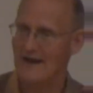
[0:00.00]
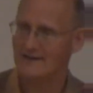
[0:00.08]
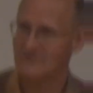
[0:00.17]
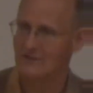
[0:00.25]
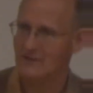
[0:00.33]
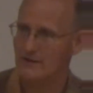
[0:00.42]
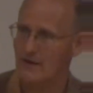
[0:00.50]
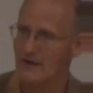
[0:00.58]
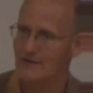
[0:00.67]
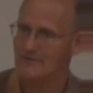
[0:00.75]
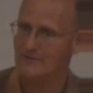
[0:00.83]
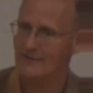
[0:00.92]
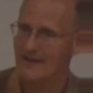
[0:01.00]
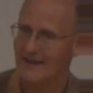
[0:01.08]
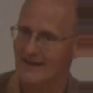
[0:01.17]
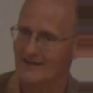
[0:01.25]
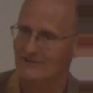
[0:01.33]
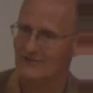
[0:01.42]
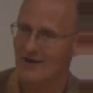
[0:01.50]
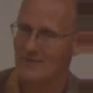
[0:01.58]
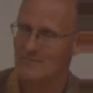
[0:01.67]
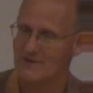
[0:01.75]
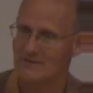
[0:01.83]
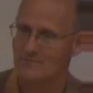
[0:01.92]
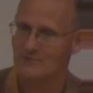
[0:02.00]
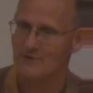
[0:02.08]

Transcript: back to the legs not being